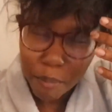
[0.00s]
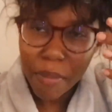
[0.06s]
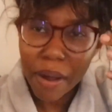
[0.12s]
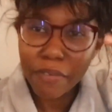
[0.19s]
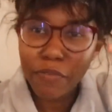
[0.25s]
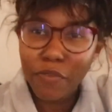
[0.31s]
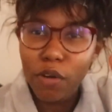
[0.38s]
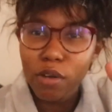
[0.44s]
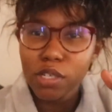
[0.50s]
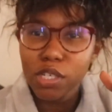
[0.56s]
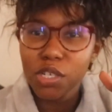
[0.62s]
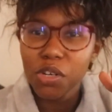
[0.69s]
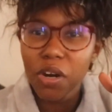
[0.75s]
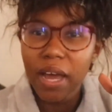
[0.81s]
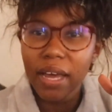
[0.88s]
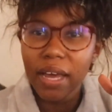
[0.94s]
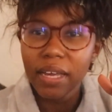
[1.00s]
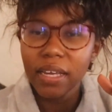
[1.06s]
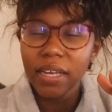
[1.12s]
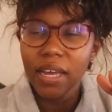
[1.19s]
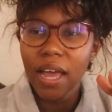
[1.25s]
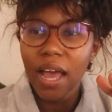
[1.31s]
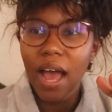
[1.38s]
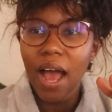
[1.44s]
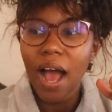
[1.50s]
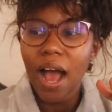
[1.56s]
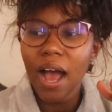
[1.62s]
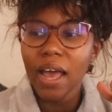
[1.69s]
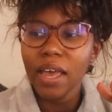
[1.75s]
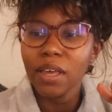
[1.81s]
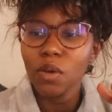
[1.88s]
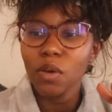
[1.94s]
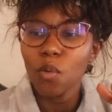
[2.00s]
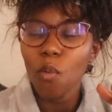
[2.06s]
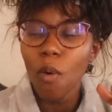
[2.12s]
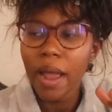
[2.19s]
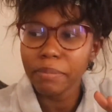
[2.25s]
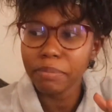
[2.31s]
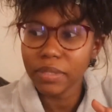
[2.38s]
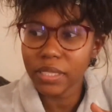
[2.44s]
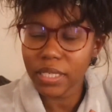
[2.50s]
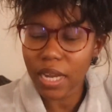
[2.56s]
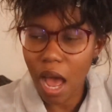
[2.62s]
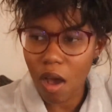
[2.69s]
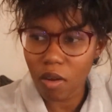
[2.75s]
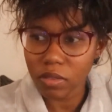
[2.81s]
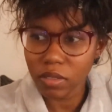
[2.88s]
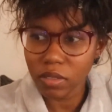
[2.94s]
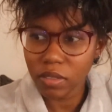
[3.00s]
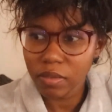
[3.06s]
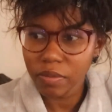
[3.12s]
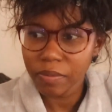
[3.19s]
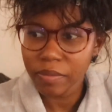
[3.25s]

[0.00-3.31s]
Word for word: My first try, I wiped down